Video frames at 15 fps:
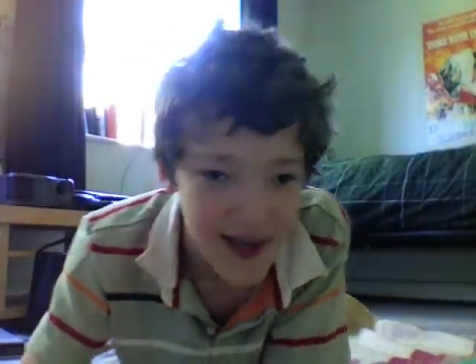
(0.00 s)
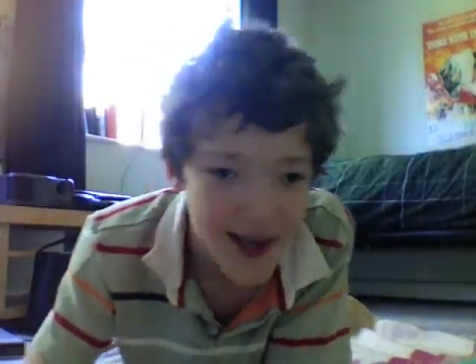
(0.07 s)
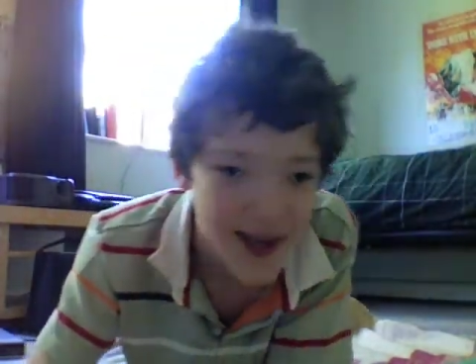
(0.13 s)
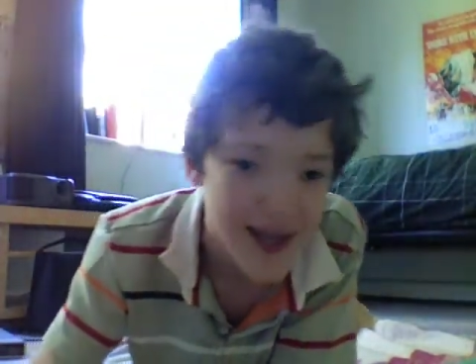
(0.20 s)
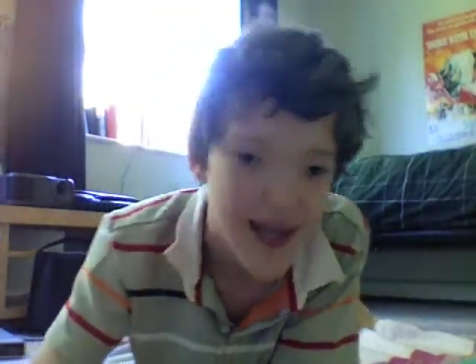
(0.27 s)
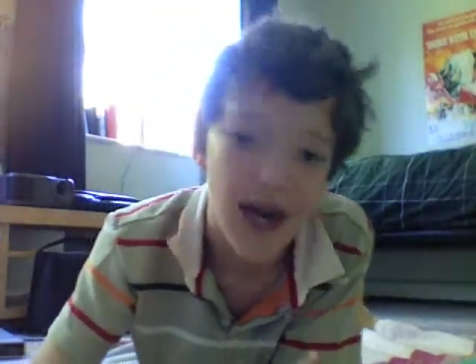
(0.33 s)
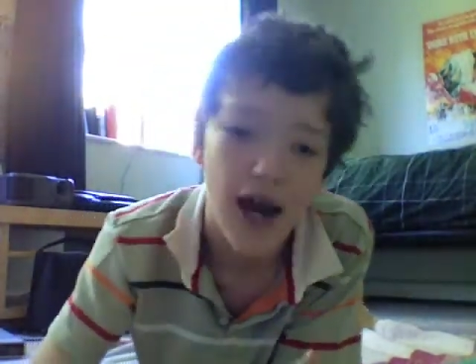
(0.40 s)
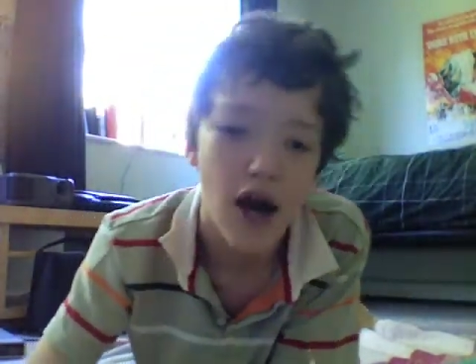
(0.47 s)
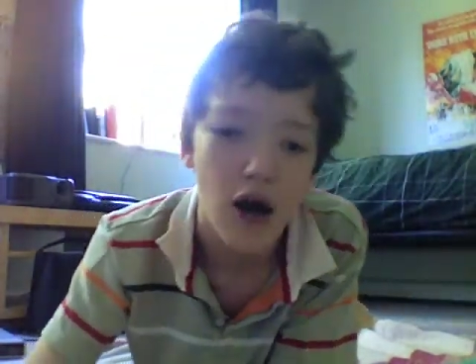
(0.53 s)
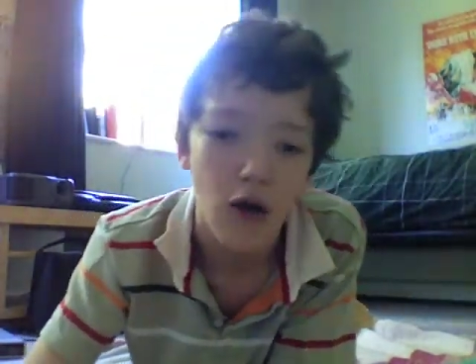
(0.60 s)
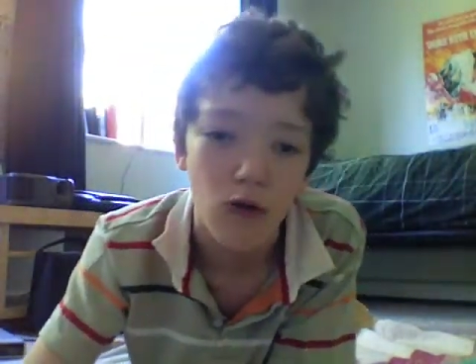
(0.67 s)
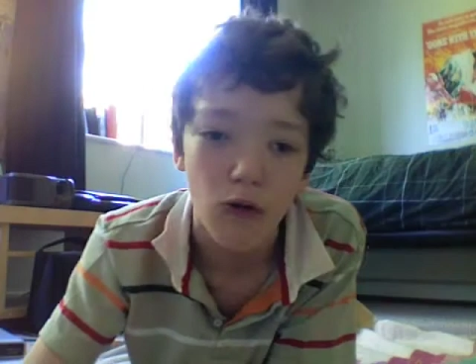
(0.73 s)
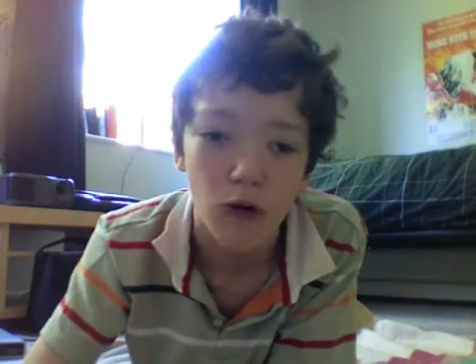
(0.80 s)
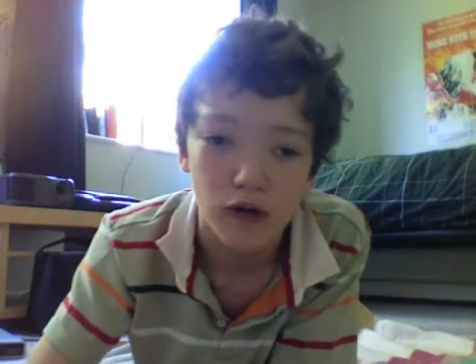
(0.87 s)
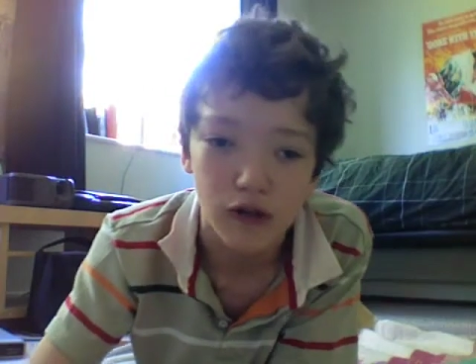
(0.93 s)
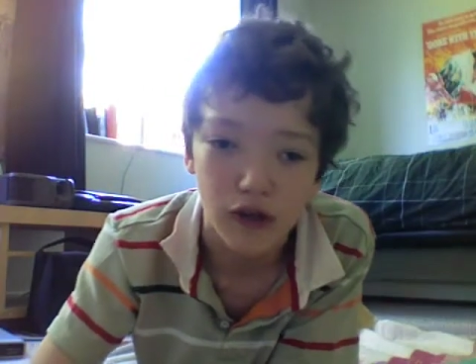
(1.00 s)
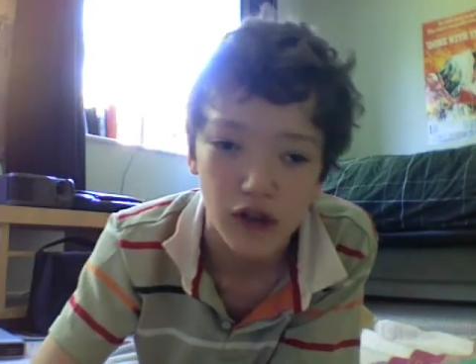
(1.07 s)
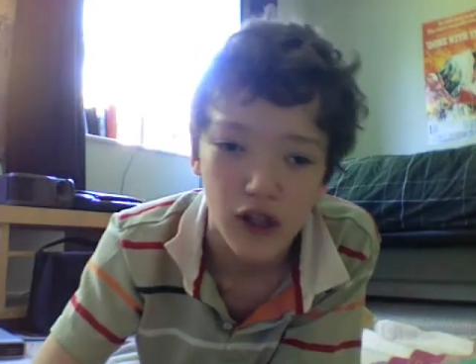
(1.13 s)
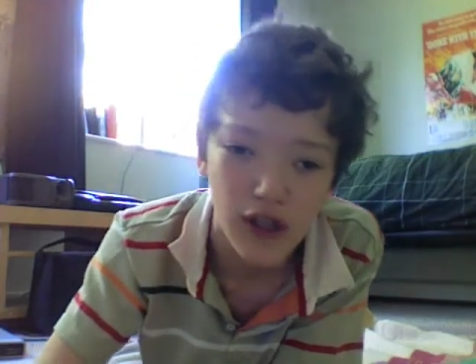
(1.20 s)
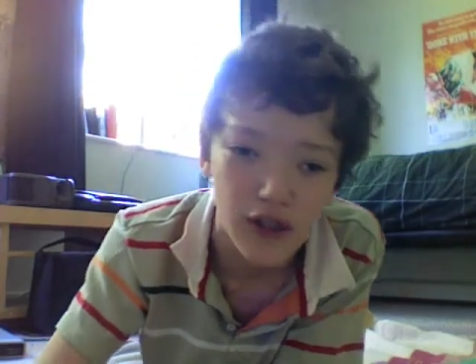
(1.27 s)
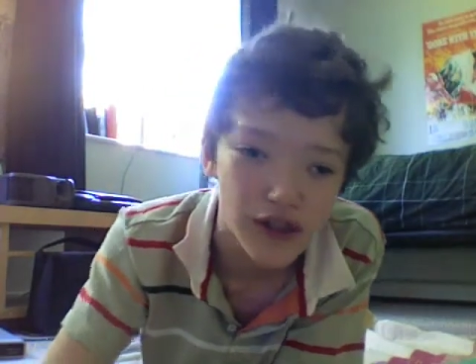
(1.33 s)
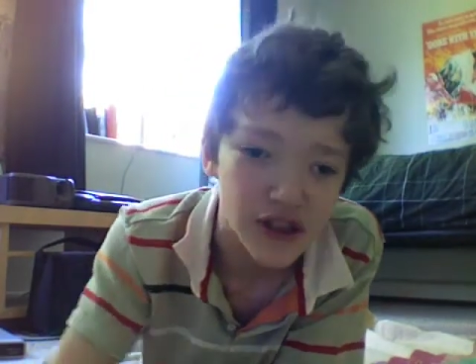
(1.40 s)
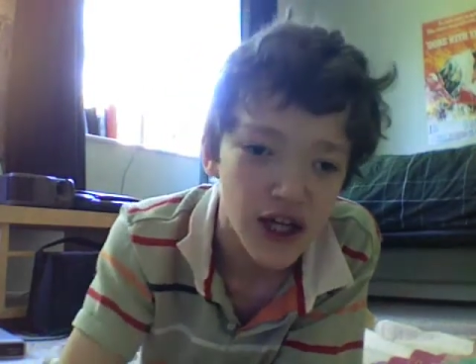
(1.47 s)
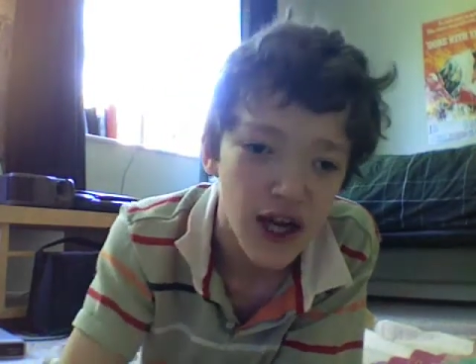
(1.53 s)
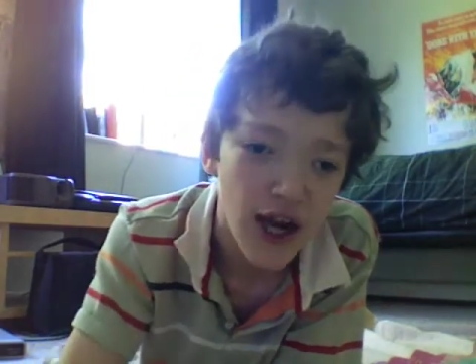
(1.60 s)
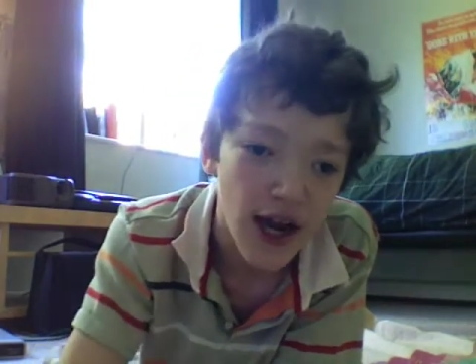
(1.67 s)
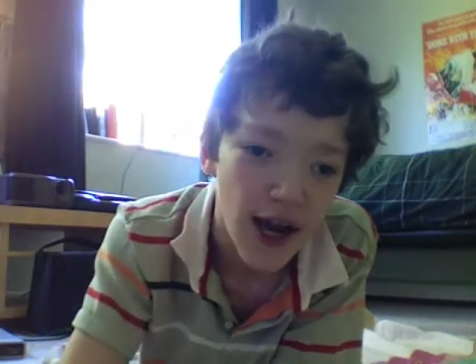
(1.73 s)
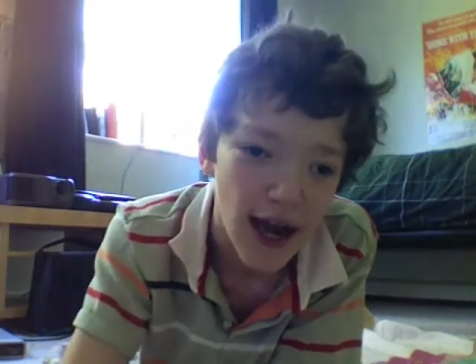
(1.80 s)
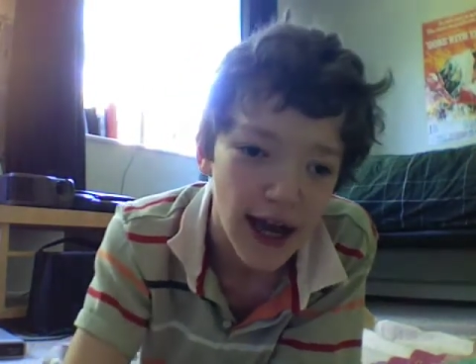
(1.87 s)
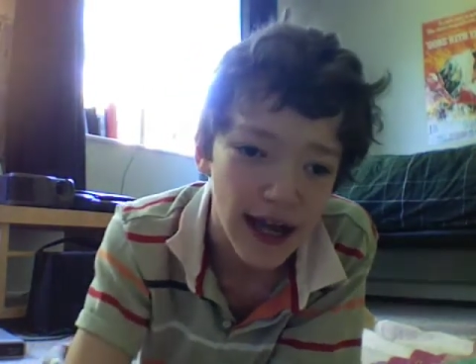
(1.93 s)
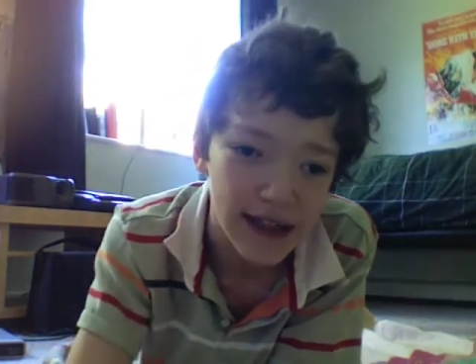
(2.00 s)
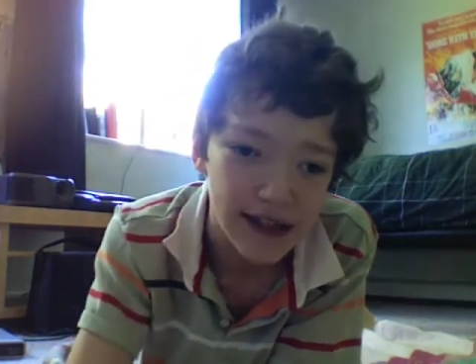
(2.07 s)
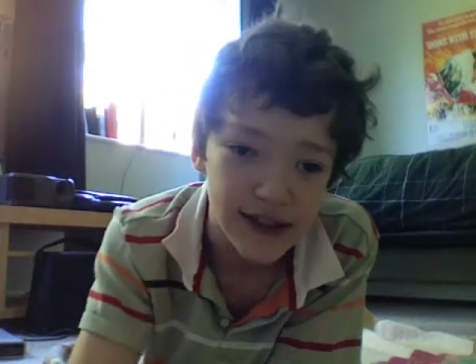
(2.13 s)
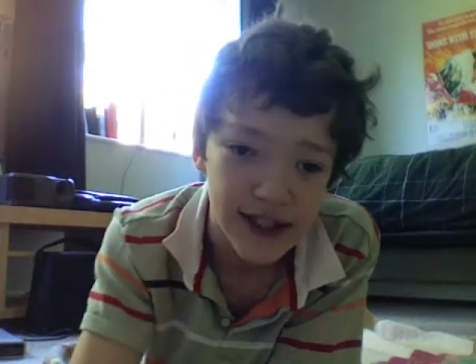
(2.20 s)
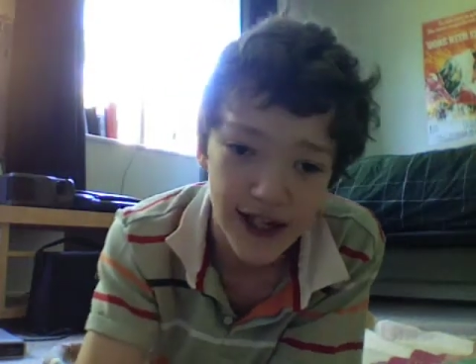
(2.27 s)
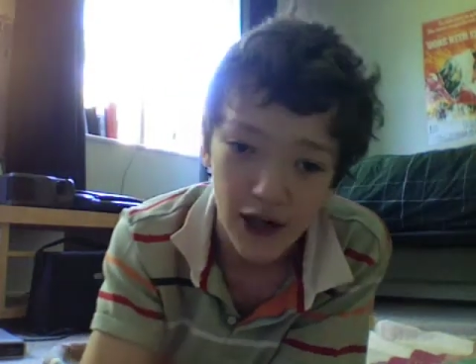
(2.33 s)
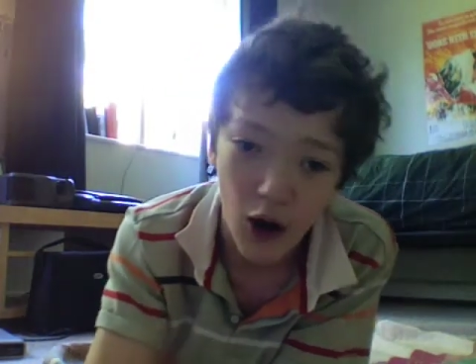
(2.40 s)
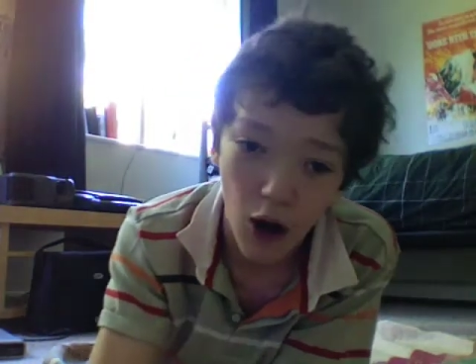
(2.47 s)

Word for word: E O, or Search Engine